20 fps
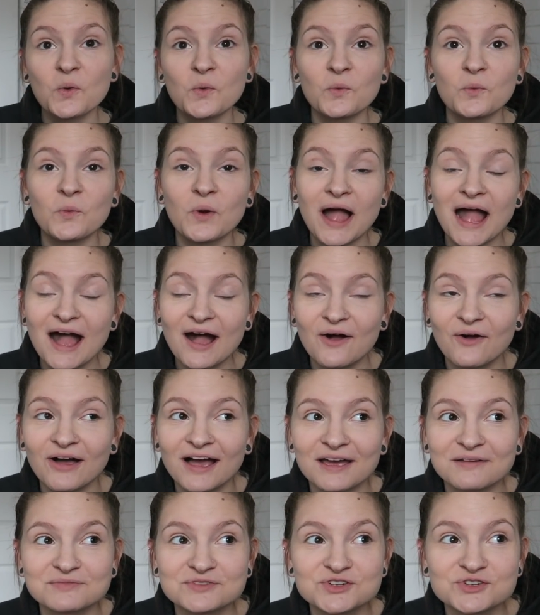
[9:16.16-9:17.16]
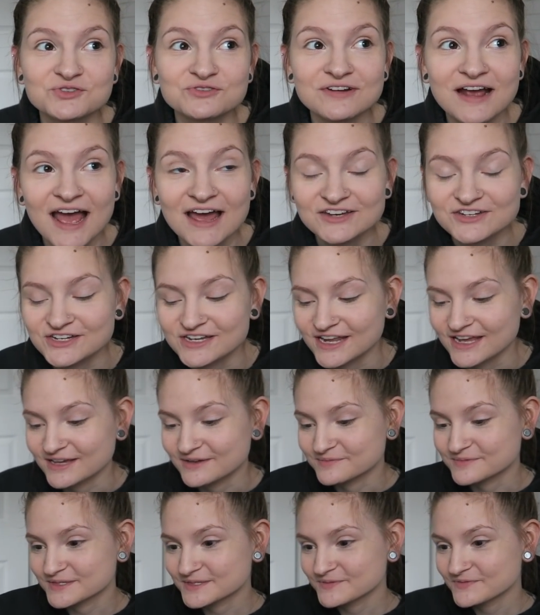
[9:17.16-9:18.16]
Wow, I'm trash at
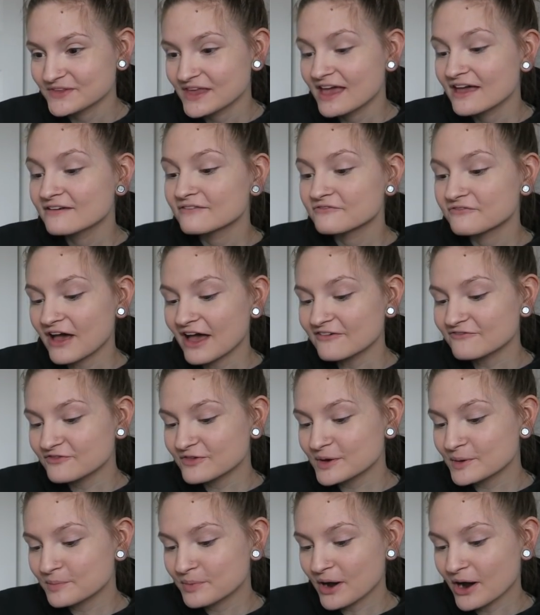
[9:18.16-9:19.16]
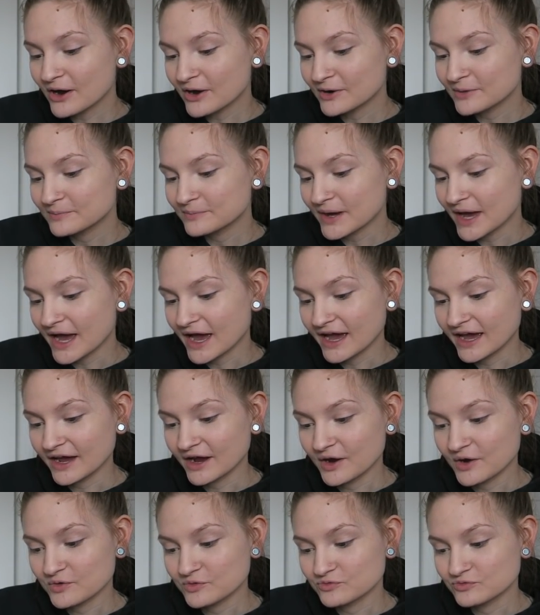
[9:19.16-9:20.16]
names. 5 Feet Apart
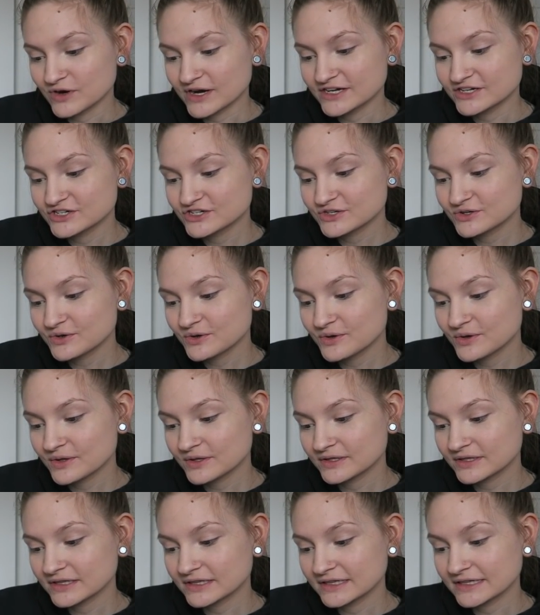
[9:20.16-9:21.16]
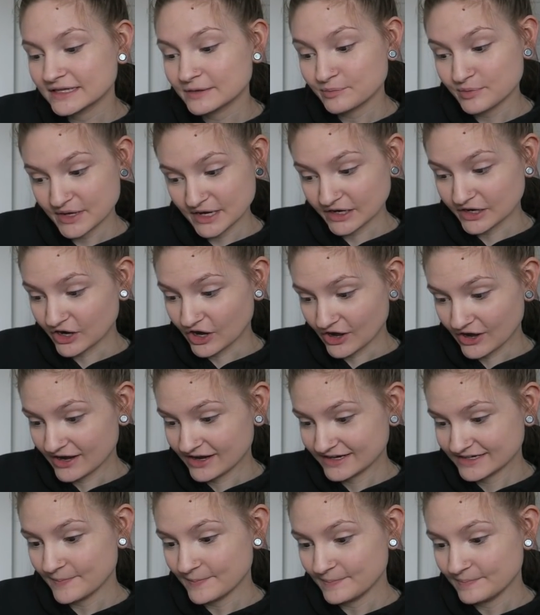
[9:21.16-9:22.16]
by Rachel
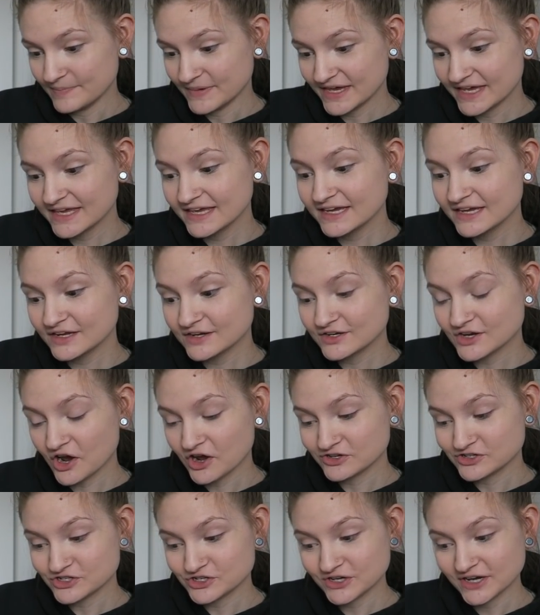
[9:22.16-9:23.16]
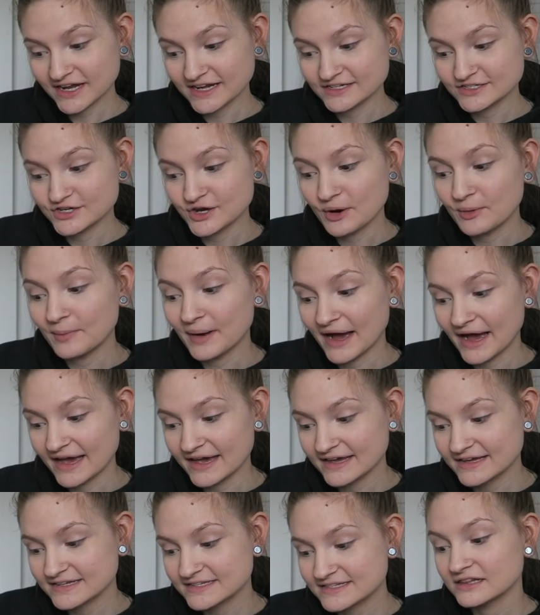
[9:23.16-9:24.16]
Lippincott, Mickey Daughtry, and
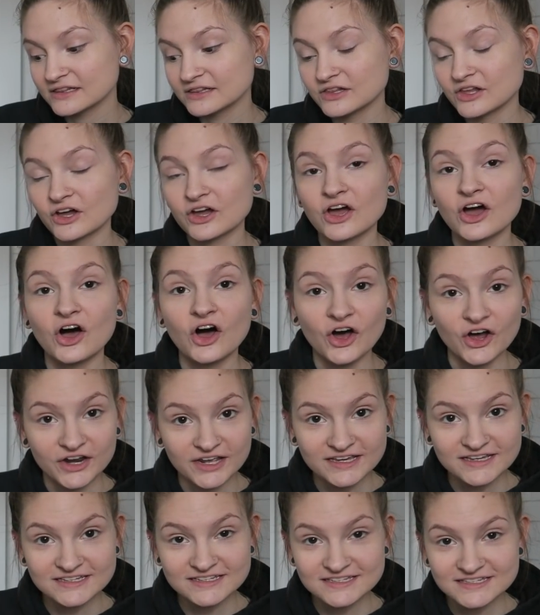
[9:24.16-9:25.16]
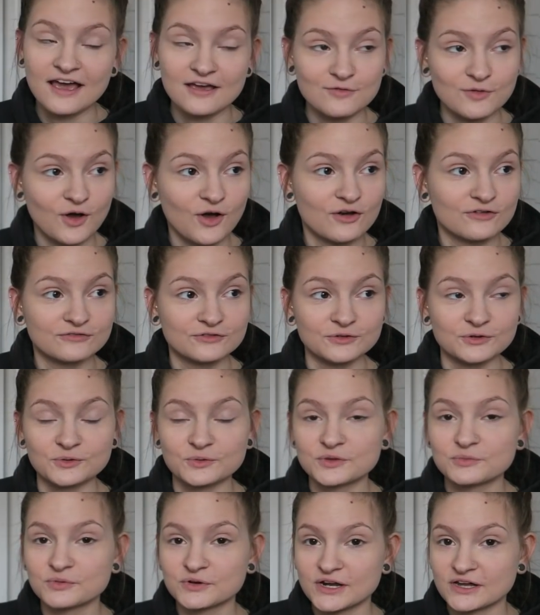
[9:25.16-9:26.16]
Tobias Laconis. I'm awful
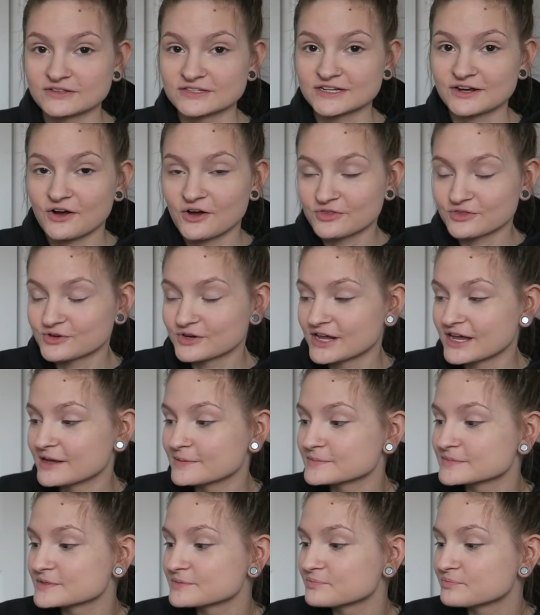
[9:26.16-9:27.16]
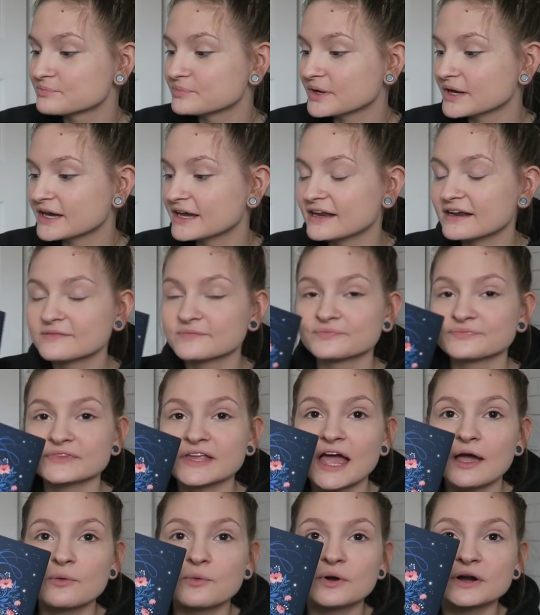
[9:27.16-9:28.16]
with pronouncing author names, but
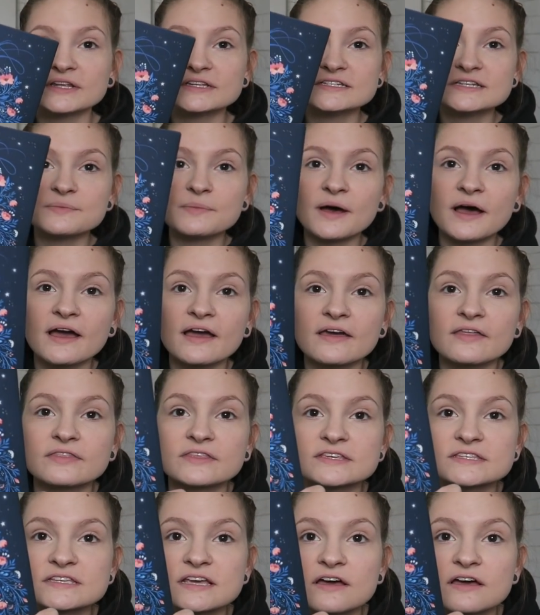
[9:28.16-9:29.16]
I wanted to buy this